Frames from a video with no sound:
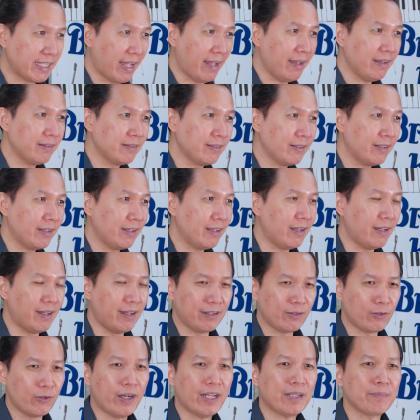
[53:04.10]
huh?
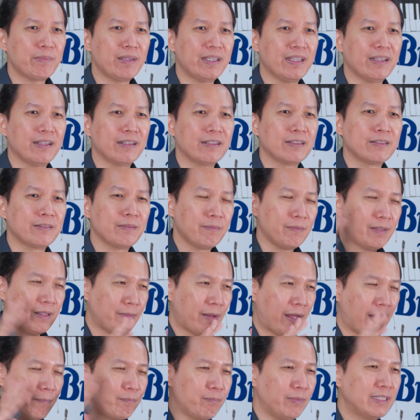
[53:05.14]
Uh, correct me.
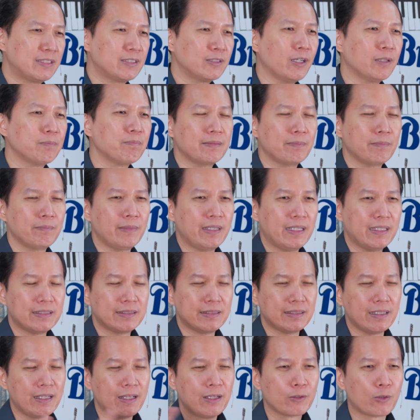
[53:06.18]
Uh, please don't
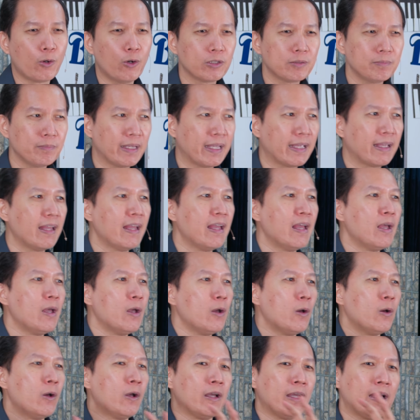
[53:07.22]
misquote me.
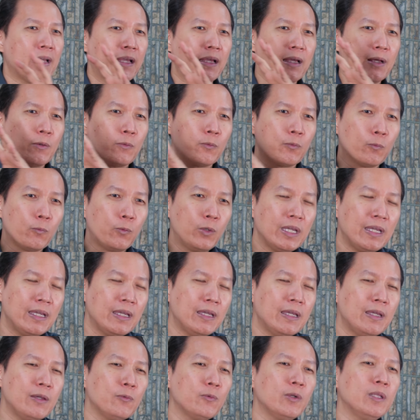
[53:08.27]

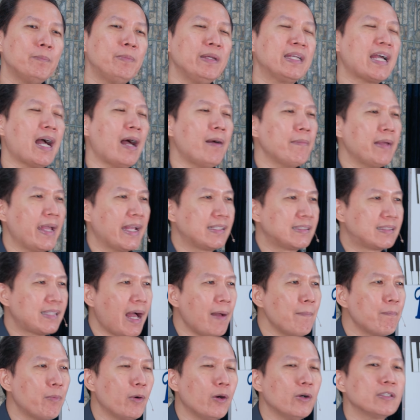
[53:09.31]
We will become
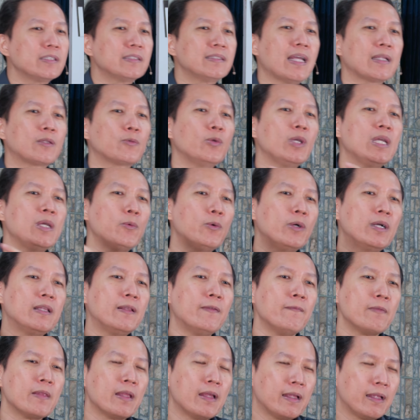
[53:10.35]
examples that we will
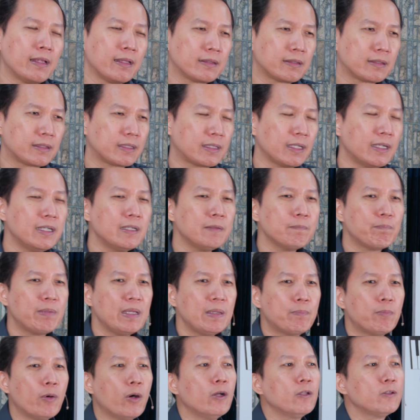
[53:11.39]
turn
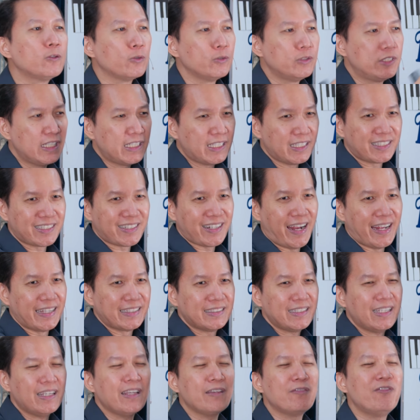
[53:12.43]
people to Jesus
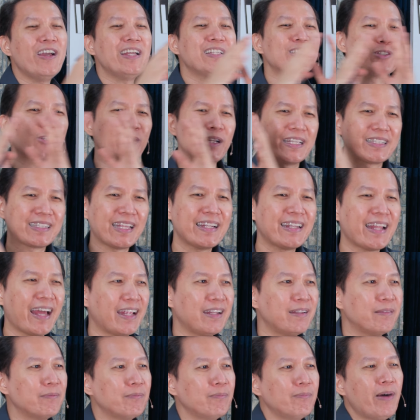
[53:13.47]
Christ. Eventually,
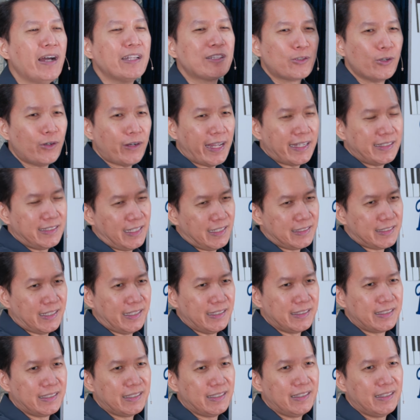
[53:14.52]
tanan, mato kay
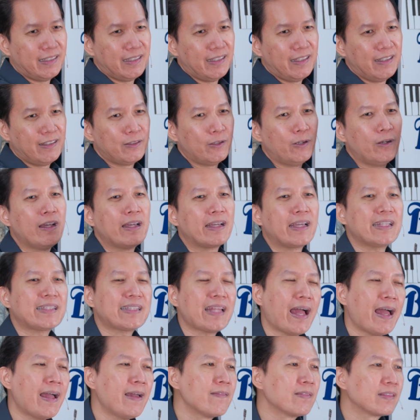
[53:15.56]
Jesus. No,
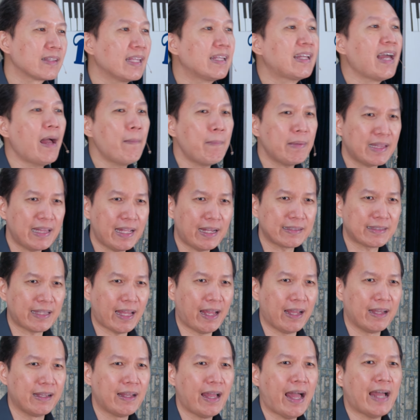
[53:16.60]
kita, gigamit lang
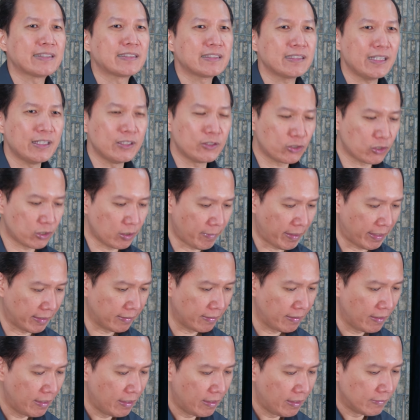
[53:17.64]
ta as instrument.
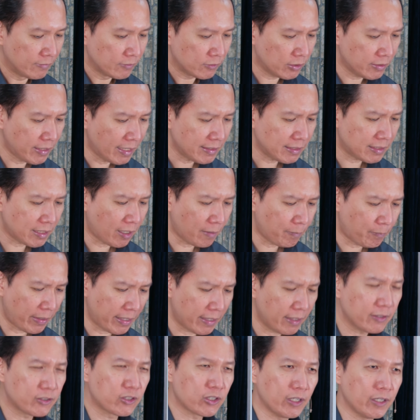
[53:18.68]
So that is our
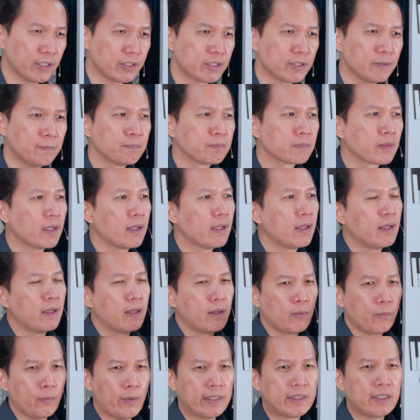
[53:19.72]
prayer, church.
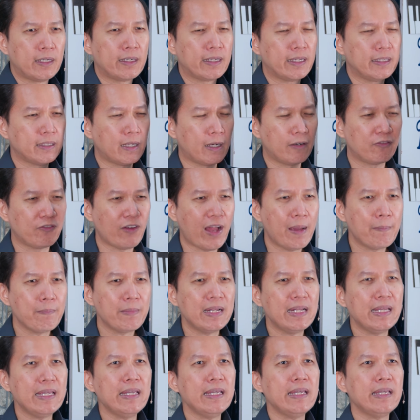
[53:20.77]
Whether in our
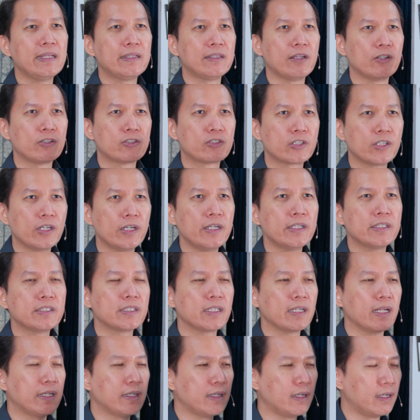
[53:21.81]
family, in our
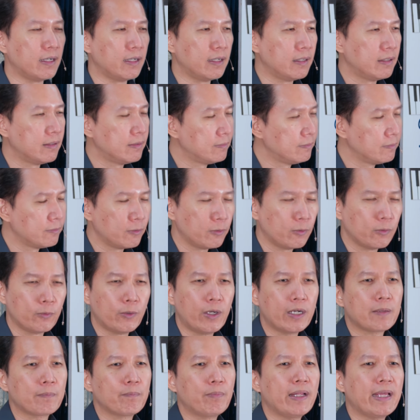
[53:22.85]
church, in our
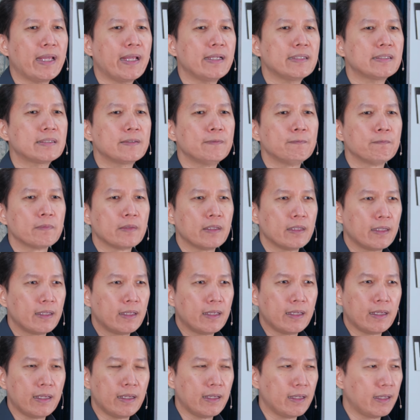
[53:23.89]
workplace,
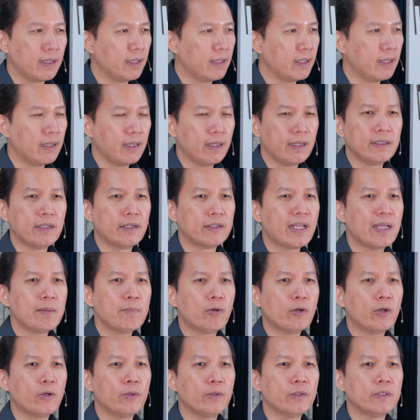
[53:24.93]
in our
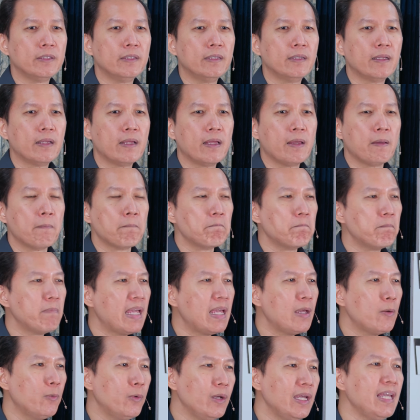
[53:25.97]
neighborhood,
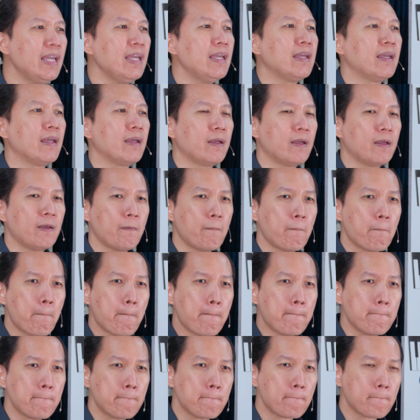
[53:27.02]
may we
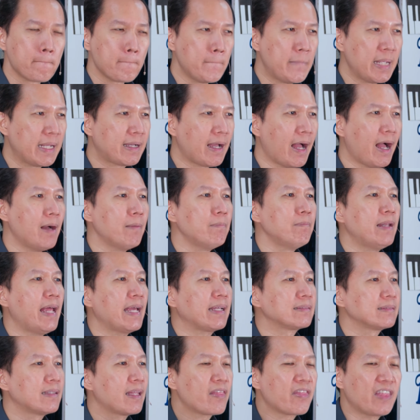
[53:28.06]
become
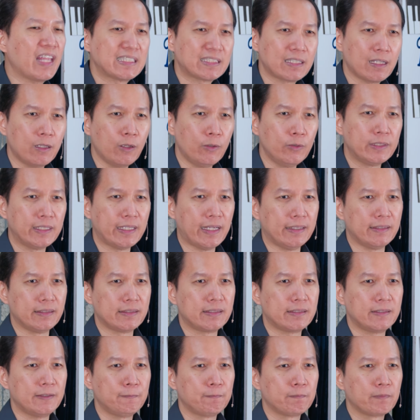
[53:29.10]
like the
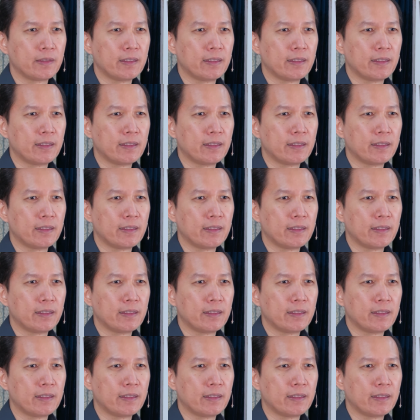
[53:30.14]
Thessalonians.